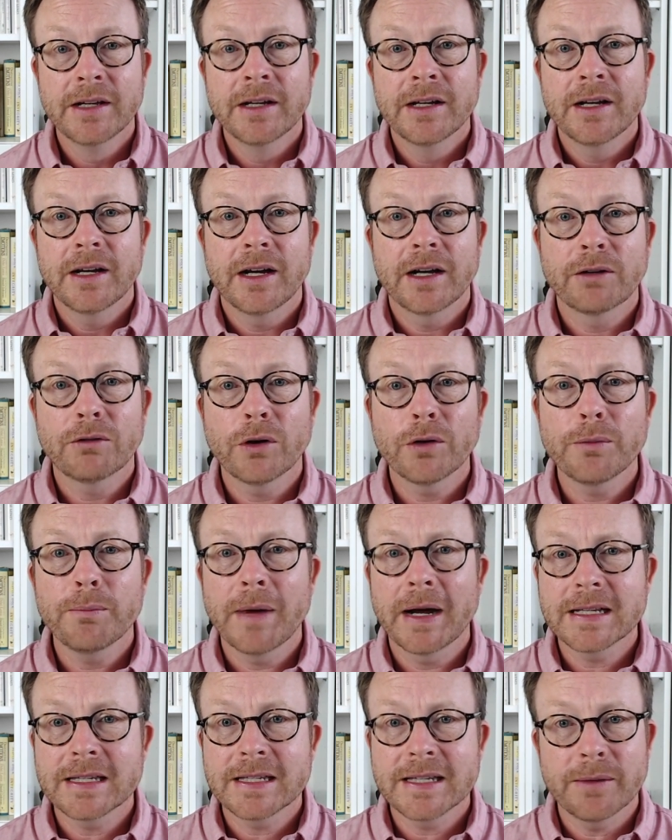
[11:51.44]
A growth
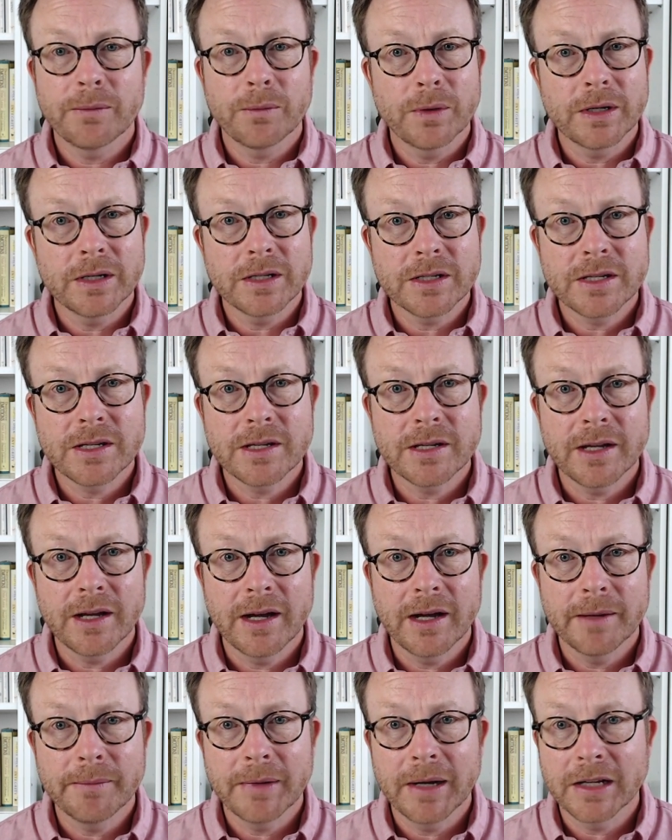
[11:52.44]
mindset was
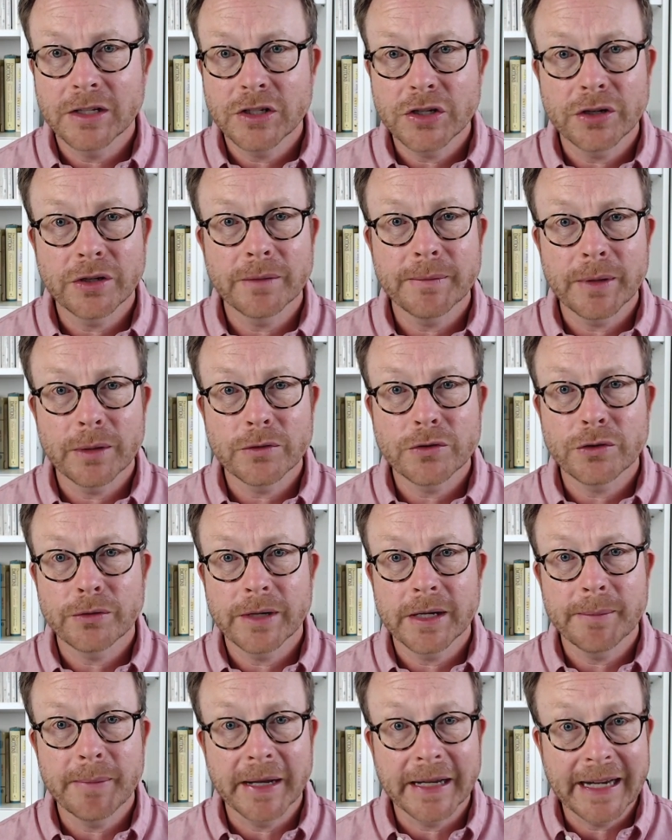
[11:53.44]
a term that was
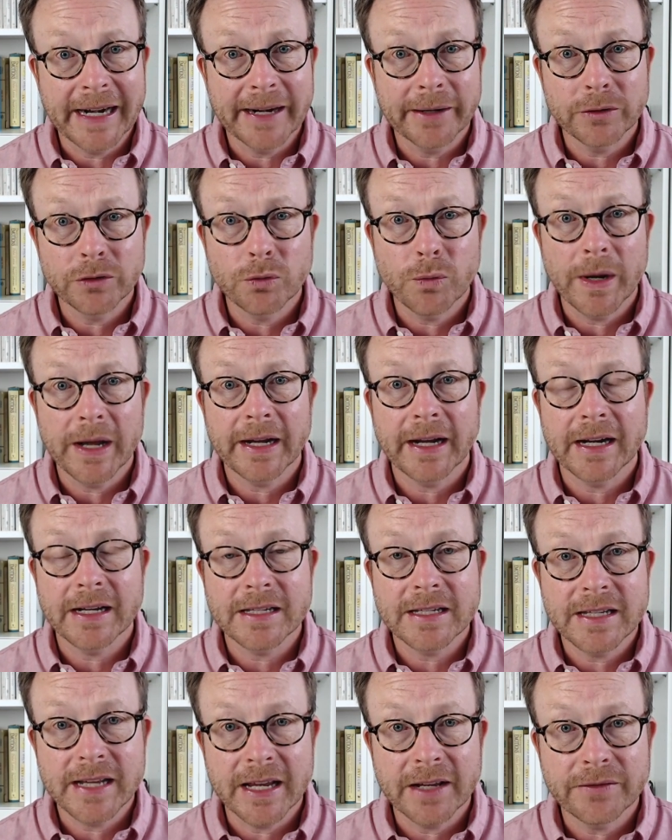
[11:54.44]
created by Carol Dweck out of
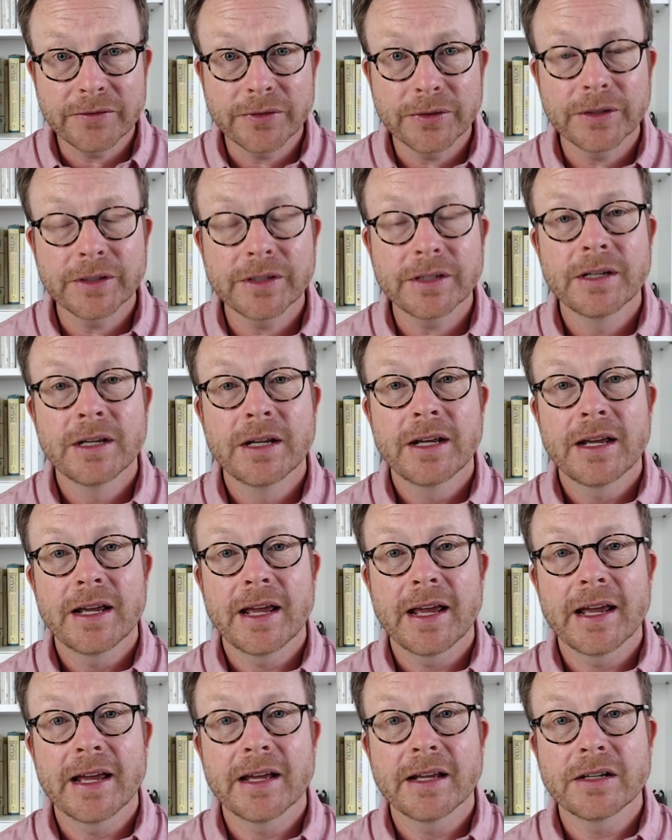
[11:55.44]
Stanford,
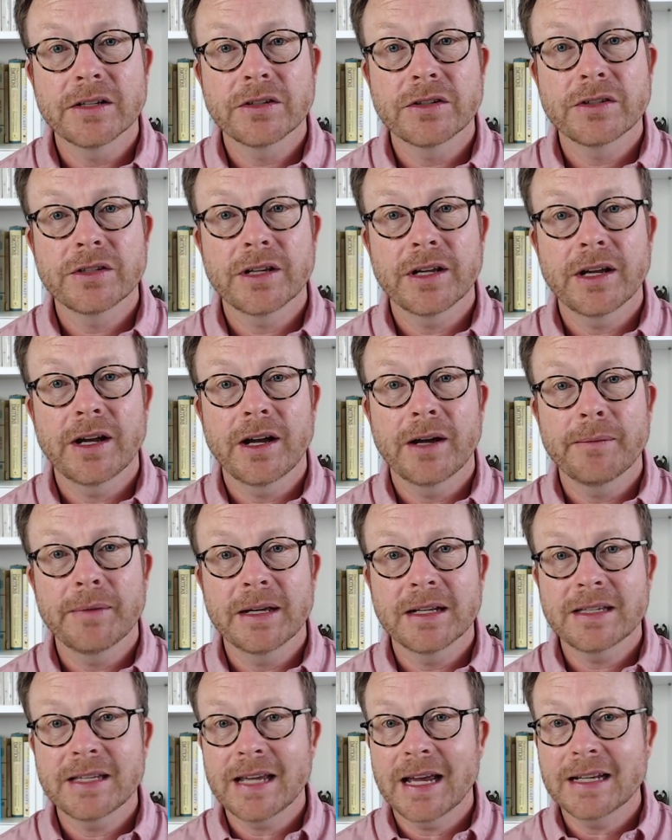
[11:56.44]
and
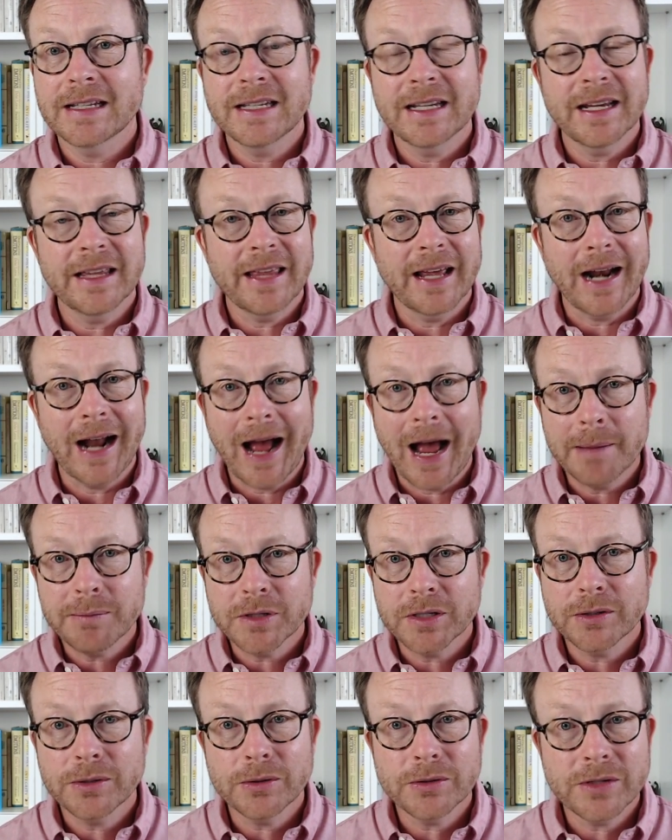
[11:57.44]
it's the idea that
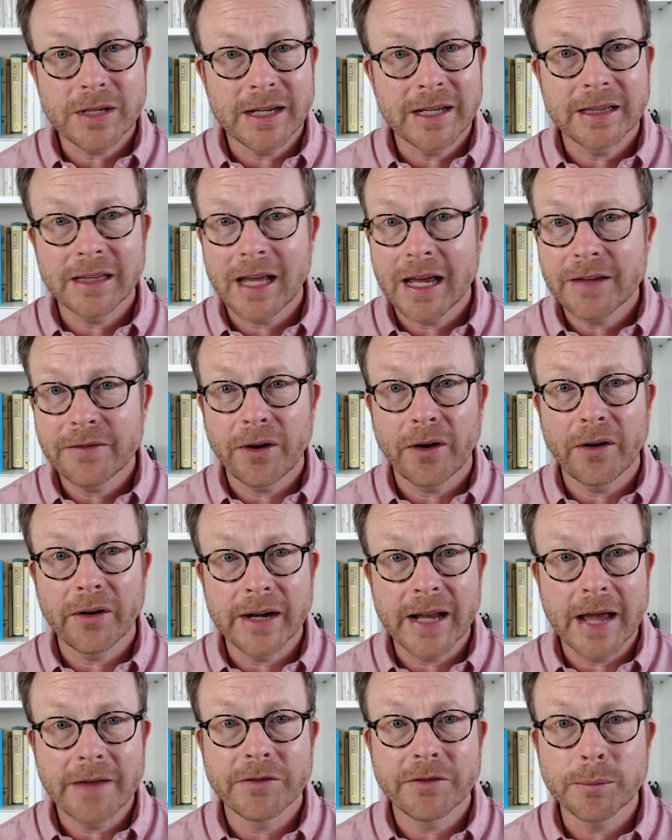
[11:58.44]
obstacles in life are
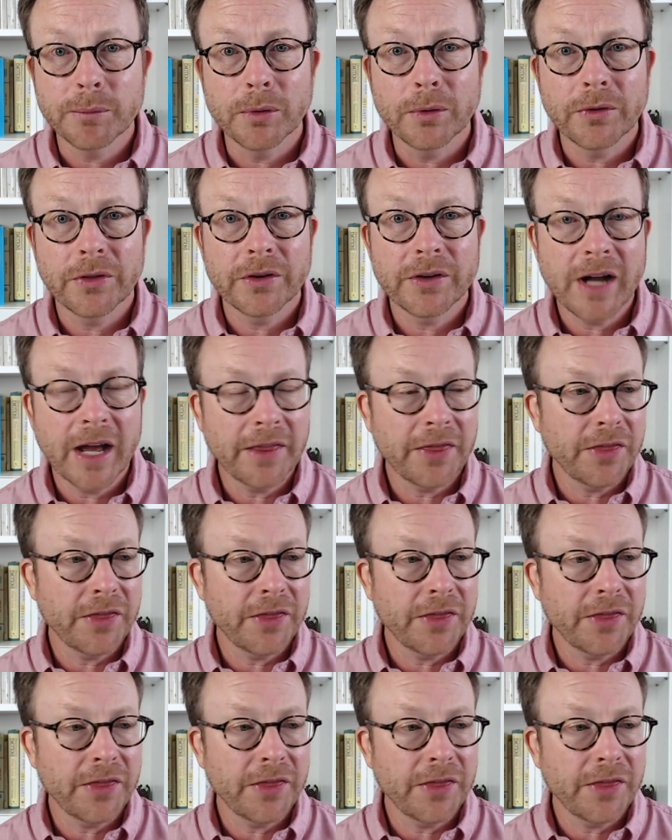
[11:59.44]
inevitable. They're not